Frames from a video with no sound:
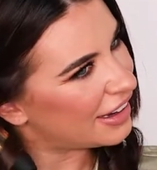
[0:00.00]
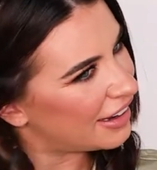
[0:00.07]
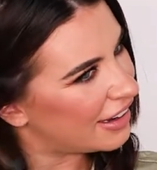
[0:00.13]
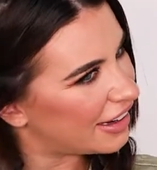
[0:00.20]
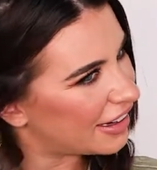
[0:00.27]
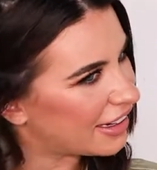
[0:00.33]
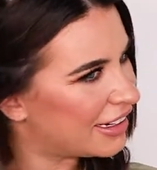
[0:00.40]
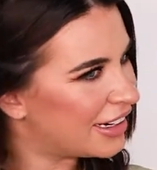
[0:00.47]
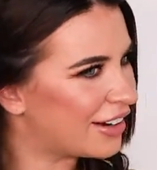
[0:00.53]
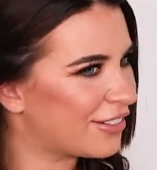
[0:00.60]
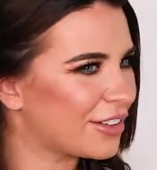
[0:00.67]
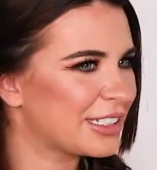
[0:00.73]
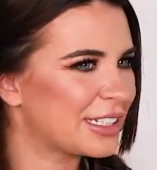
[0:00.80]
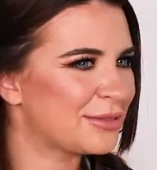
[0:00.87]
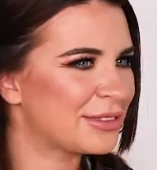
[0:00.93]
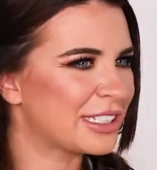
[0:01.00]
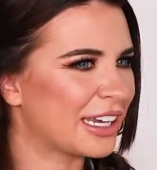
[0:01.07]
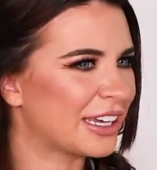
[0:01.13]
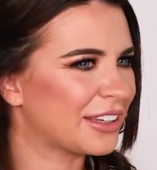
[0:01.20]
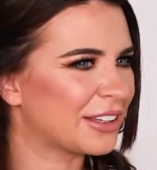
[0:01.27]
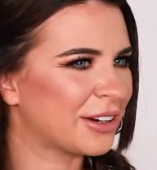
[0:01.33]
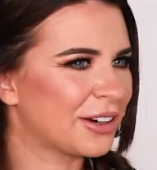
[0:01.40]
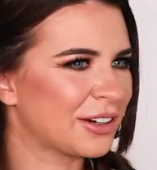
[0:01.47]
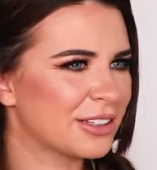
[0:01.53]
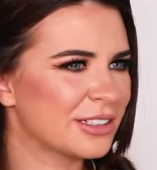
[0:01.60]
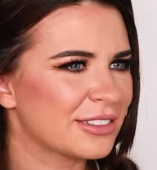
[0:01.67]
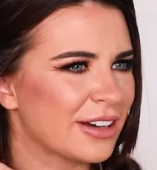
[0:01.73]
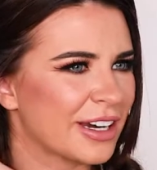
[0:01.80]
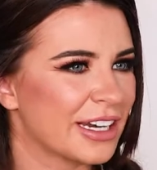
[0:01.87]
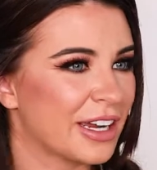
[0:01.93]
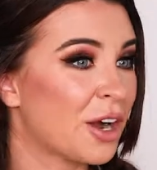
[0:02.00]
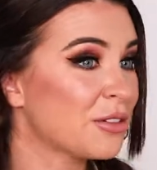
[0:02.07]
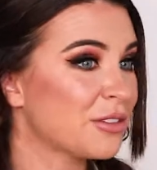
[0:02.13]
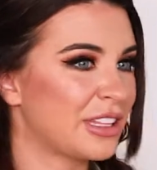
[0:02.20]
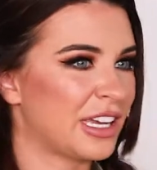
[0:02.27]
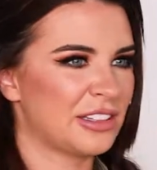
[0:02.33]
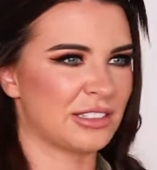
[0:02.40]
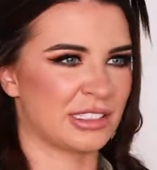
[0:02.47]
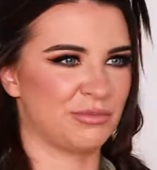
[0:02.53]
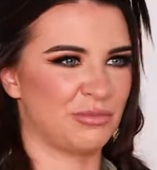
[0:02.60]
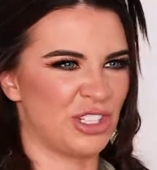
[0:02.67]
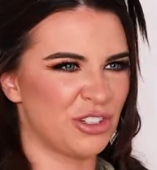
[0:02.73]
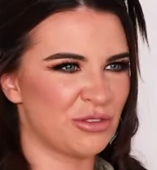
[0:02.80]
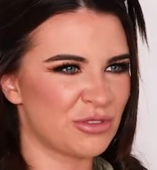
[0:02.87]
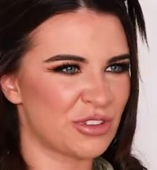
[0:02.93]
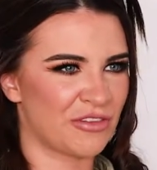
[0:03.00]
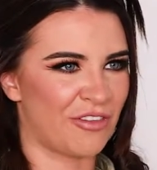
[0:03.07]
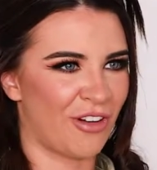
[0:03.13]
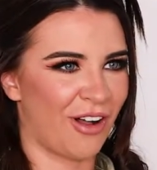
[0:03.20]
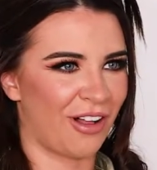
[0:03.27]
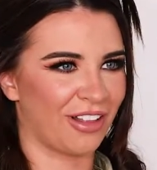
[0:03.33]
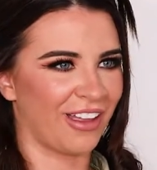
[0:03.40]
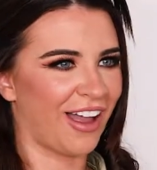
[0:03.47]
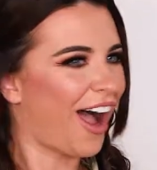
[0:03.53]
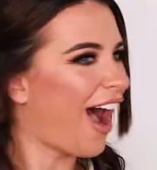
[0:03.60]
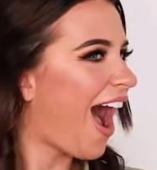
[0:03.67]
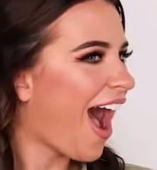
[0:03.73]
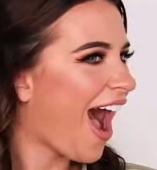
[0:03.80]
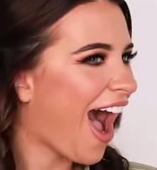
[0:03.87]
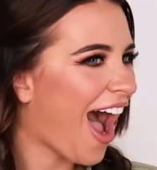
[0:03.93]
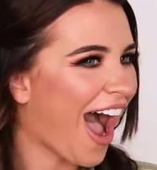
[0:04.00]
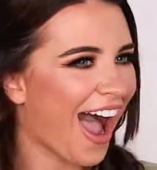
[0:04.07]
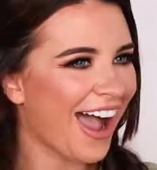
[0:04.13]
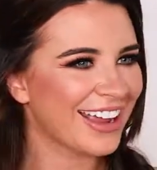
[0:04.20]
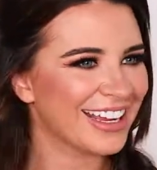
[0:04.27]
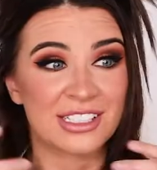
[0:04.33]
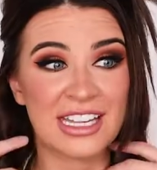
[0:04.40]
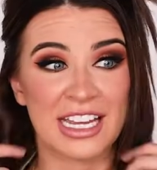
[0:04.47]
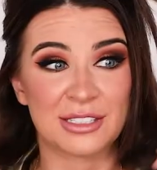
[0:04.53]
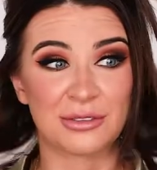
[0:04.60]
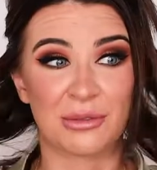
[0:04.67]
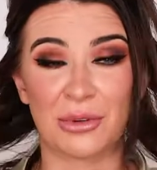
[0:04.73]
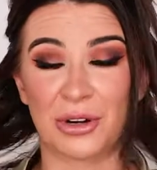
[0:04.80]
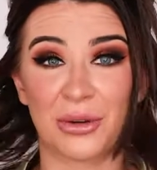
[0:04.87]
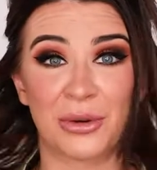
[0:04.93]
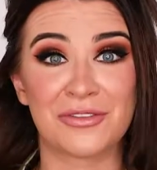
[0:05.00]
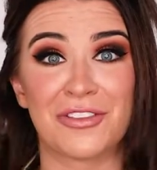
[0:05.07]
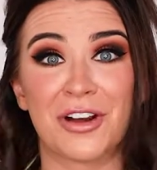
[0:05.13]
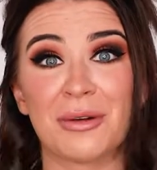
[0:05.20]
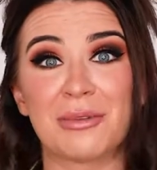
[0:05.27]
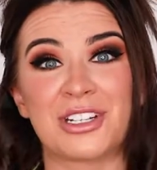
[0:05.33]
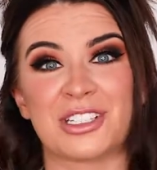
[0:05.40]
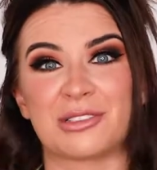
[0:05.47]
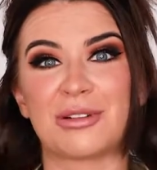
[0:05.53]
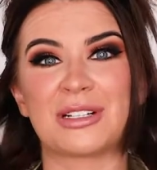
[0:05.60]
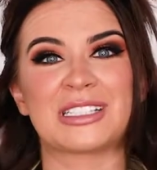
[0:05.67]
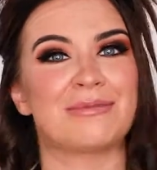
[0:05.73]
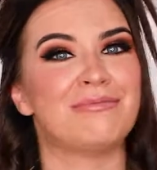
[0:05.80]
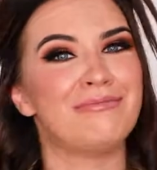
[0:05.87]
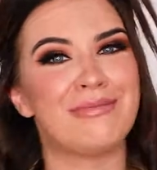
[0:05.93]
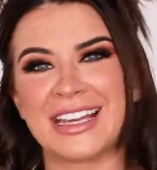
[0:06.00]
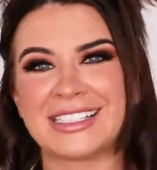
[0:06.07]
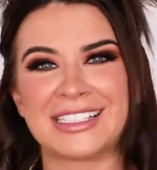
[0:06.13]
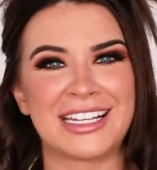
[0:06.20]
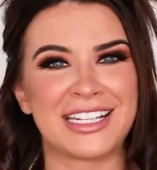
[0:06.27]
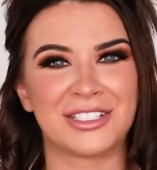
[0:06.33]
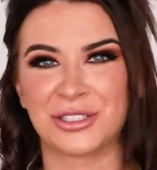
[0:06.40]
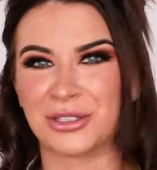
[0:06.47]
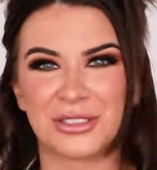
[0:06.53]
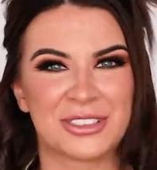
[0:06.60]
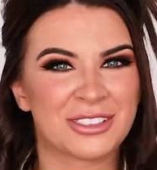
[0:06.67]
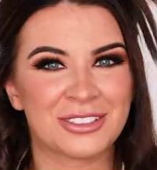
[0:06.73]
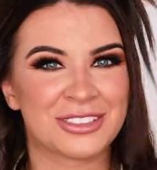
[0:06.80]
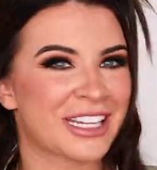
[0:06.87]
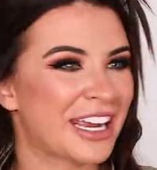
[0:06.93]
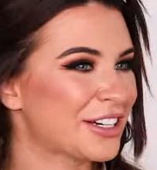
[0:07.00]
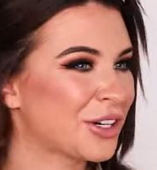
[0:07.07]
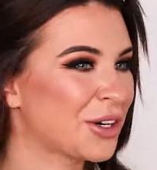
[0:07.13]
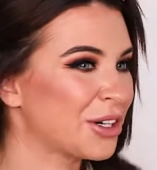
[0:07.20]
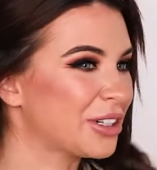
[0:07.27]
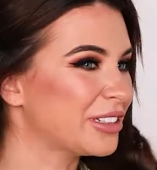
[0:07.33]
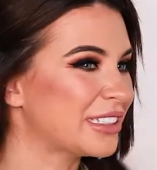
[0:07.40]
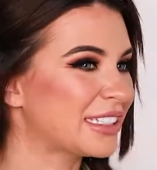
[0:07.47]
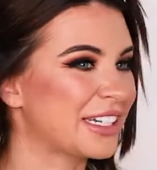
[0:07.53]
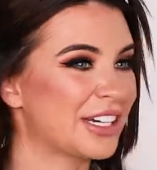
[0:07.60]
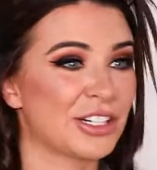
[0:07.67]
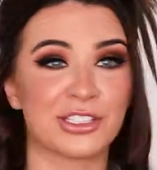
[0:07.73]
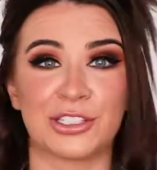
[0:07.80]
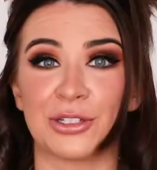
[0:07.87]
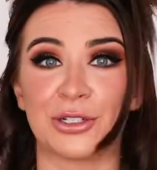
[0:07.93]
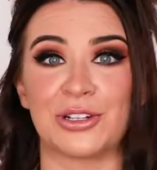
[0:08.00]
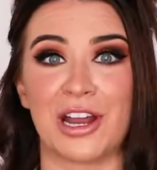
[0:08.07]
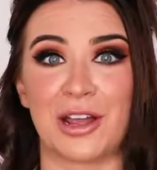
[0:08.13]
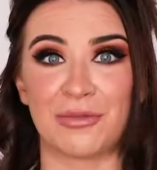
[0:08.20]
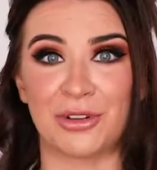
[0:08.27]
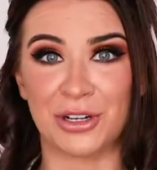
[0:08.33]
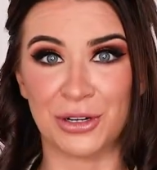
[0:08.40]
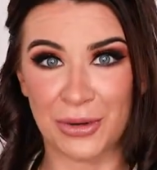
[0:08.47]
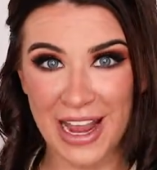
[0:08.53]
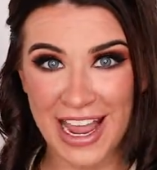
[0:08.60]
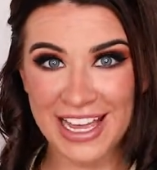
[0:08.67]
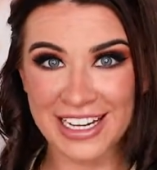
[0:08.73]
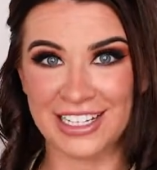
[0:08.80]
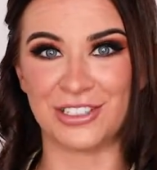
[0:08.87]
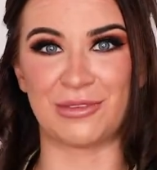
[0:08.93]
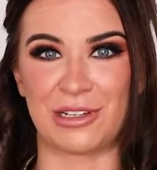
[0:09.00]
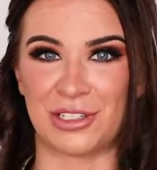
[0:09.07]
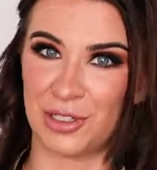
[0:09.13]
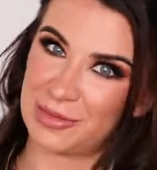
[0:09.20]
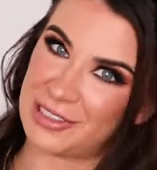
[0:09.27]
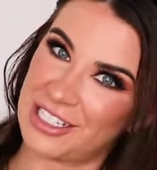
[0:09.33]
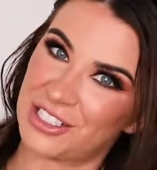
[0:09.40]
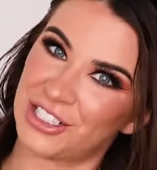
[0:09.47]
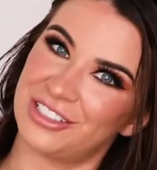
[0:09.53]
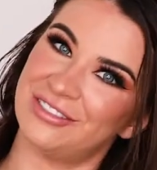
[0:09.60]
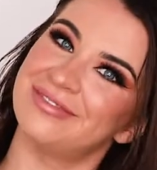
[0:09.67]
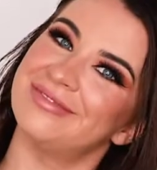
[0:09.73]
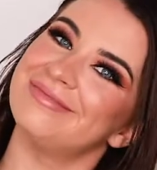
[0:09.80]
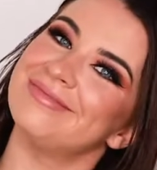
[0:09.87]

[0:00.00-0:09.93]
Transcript: I can never seem to get the curls right. Oh, that looks beautiful. So that's what we're going for. We just want some messy, tousled kind of curls here. So now I'm going to go ahead and do my top section.